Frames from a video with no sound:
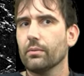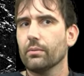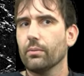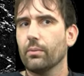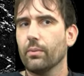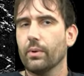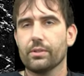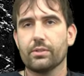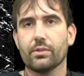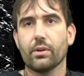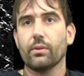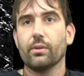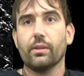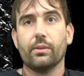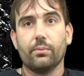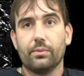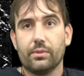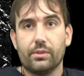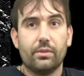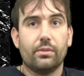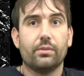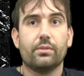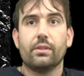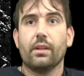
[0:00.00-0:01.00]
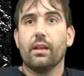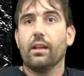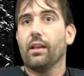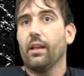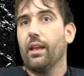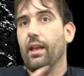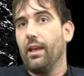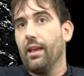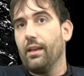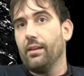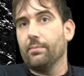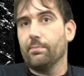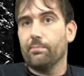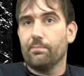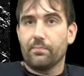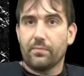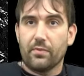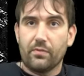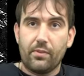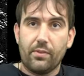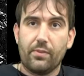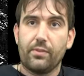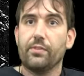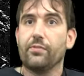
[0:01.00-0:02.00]
which only was using a
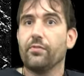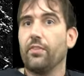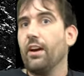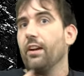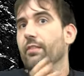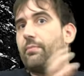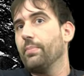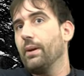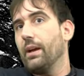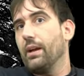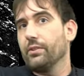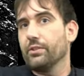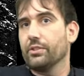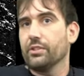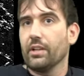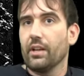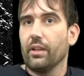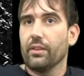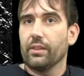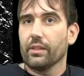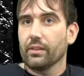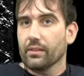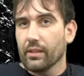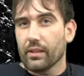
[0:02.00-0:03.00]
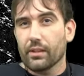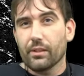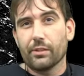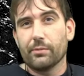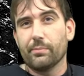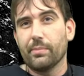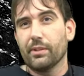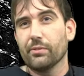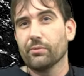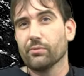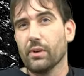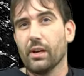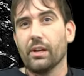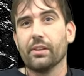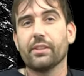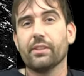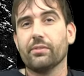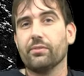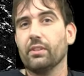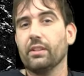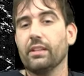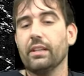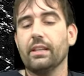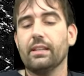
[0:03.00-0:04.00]
55 pound shell that, that could be
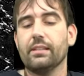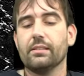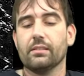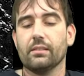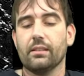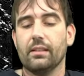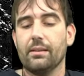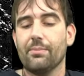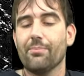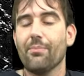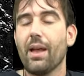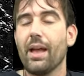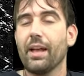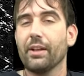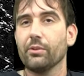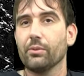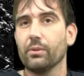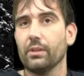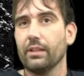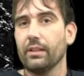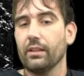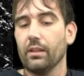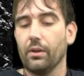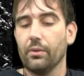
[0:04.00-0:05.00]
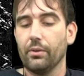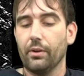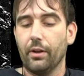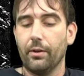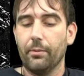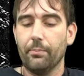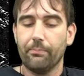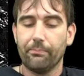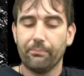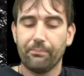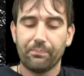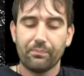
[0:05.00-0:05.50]
relatively easily manually loaded.